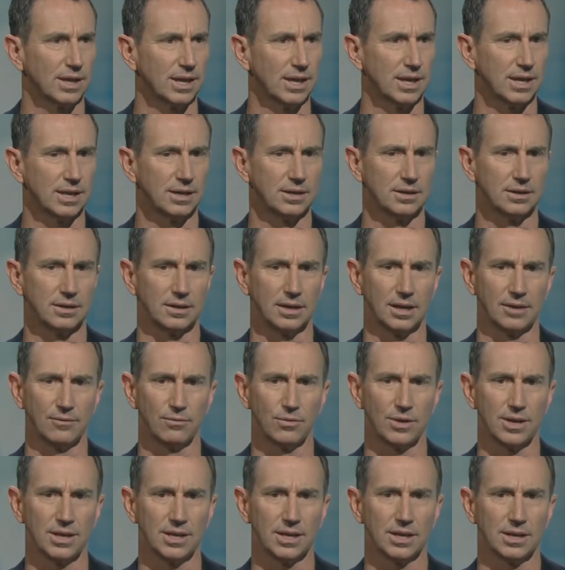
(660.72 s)
And if
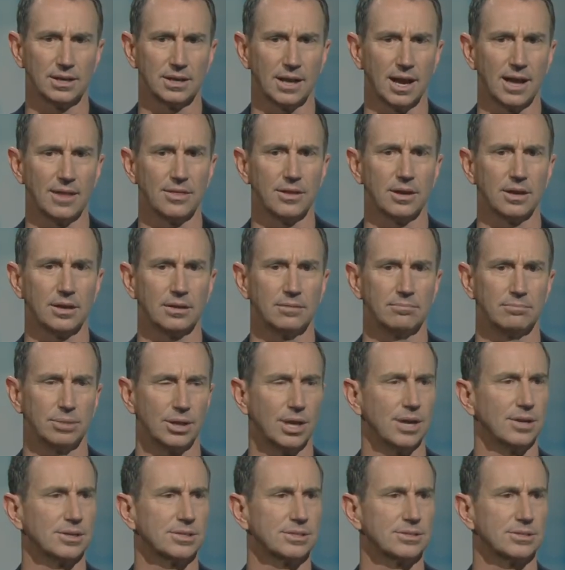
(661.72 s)
we can get other
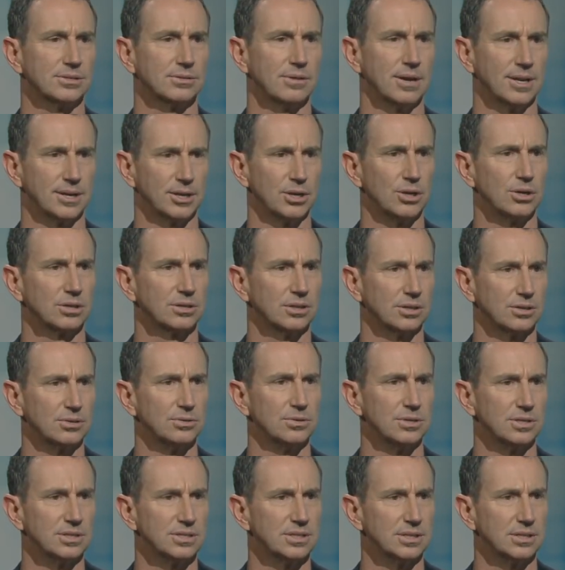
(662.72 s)
blokes to unlock the
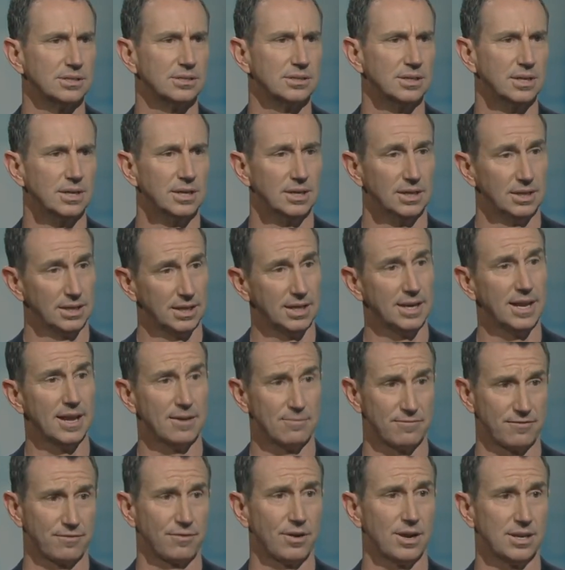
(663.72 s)
goodness in our
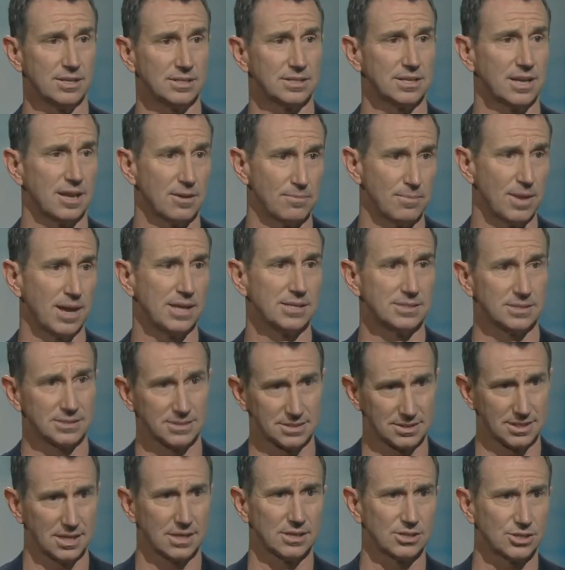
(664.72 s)
friends and our mates and
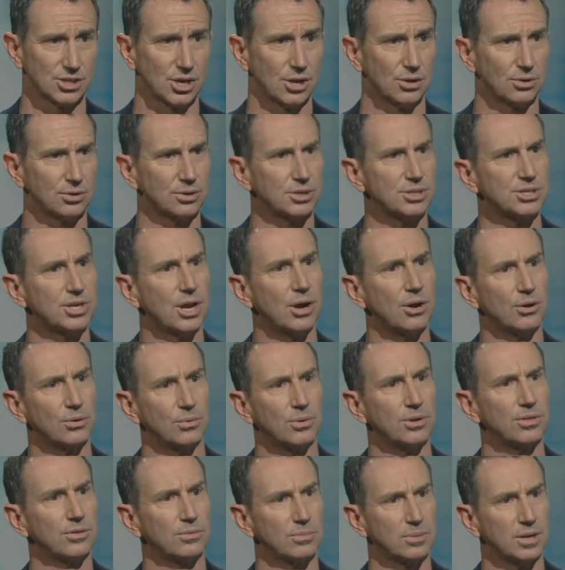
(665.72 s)
stand shoulder to shoulder
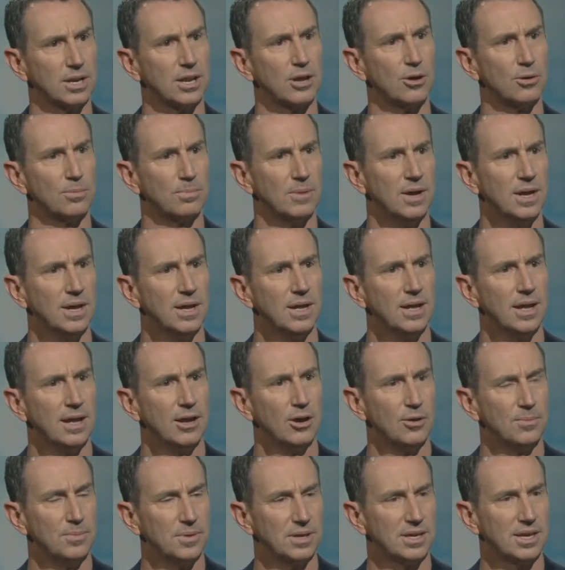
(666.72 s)
with them and help
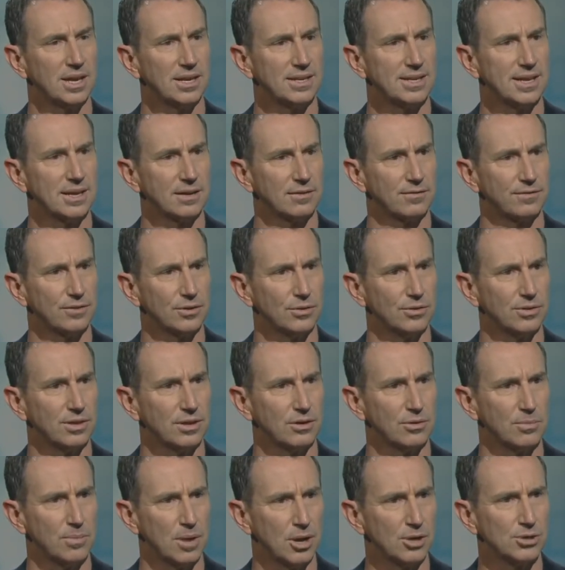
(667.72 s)
them kick down a few of
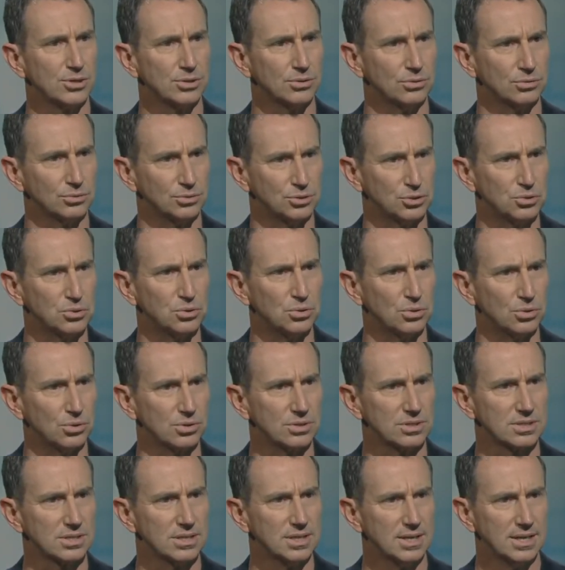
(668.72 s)
their emotional
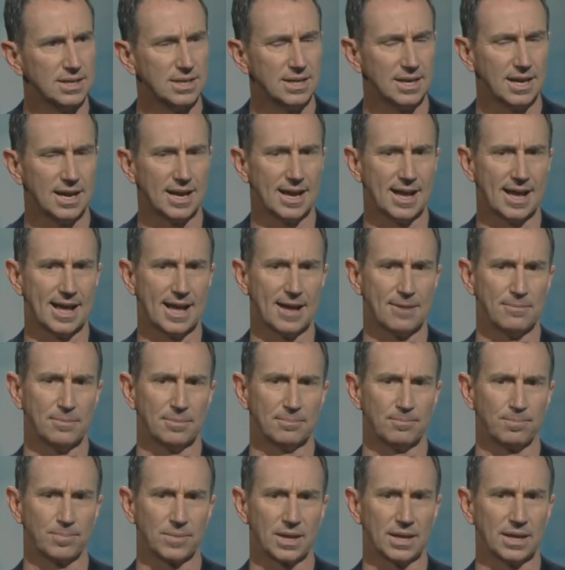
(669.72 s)
doors
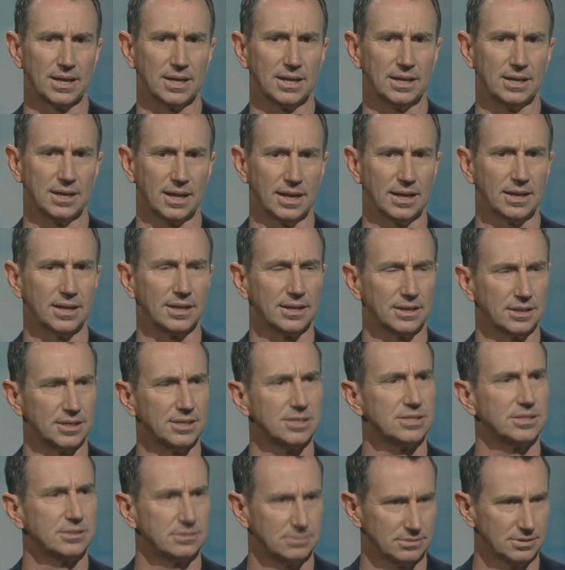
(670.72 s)
and
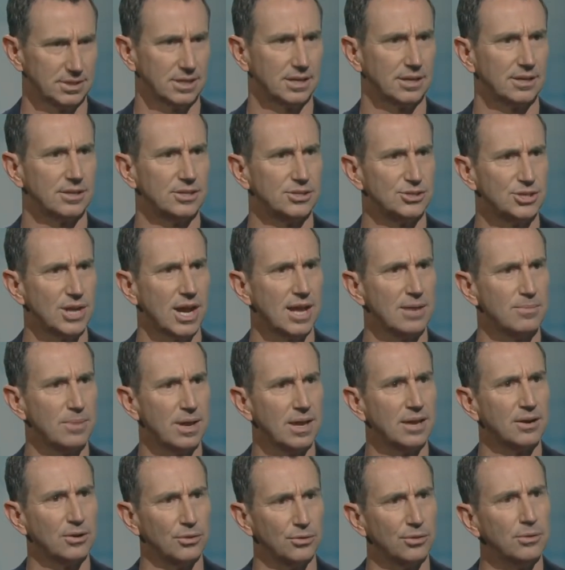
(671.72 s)
unleash, you know, the
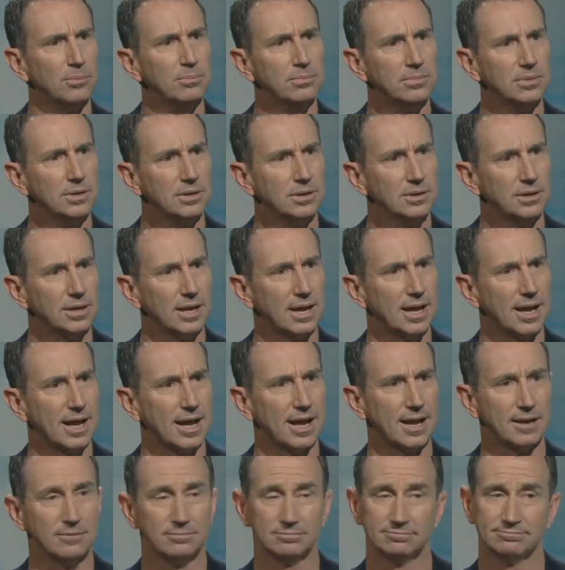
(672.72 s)
J-man on them,
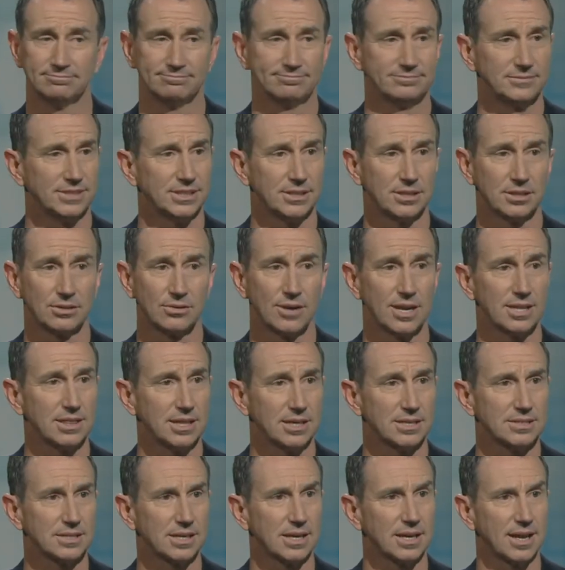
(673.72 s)
You know, great
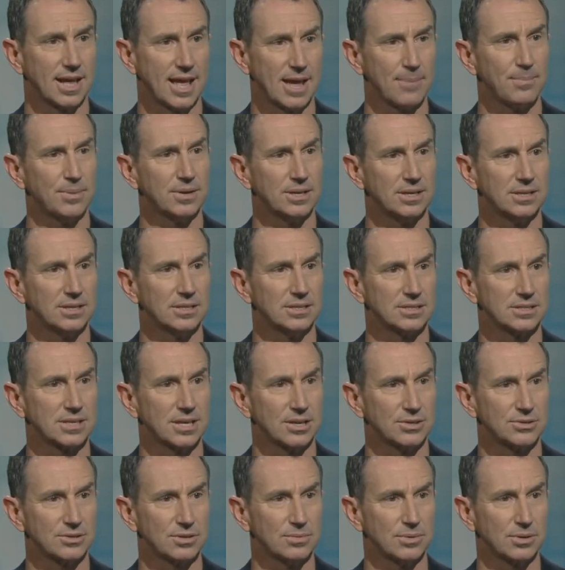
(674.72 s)
things are going to happen in this
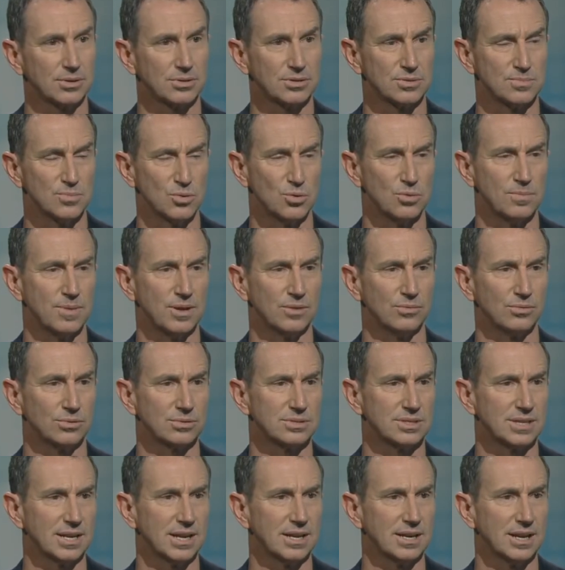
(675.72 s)
country because more men will
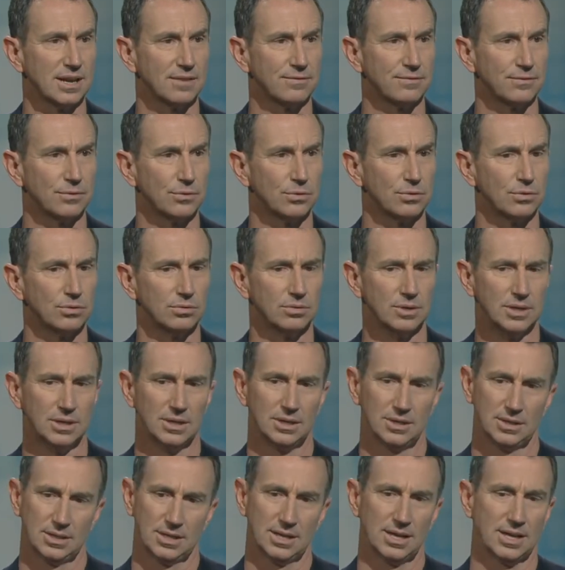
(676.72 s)
stand up for
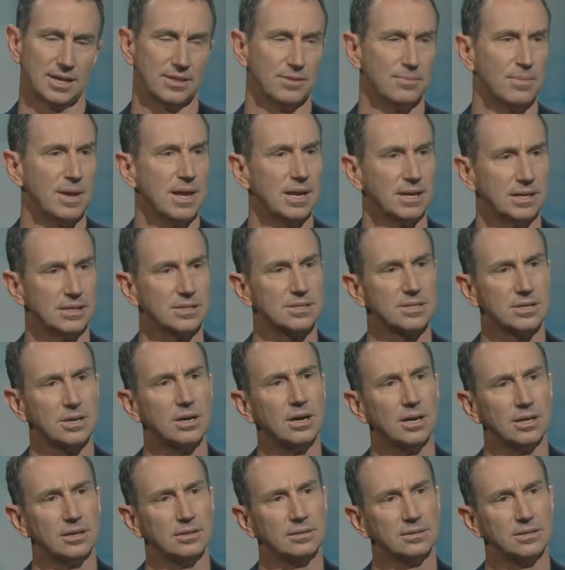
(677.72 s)
the man
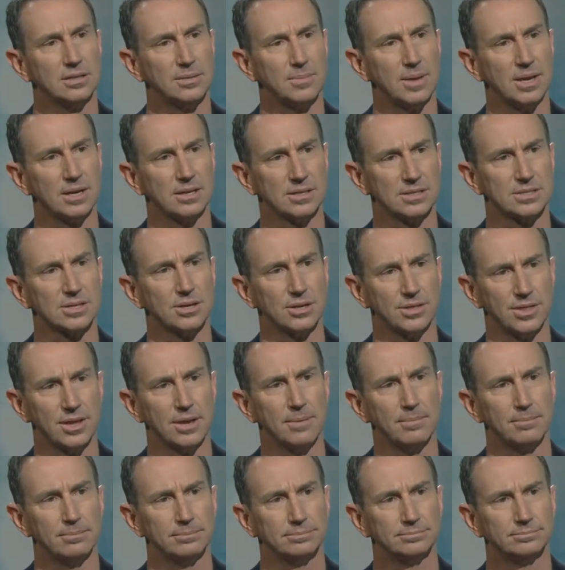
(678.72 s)
inside
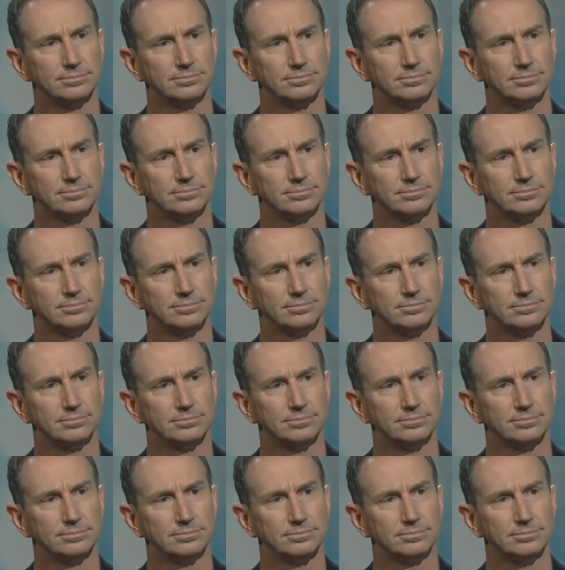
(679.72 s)
them.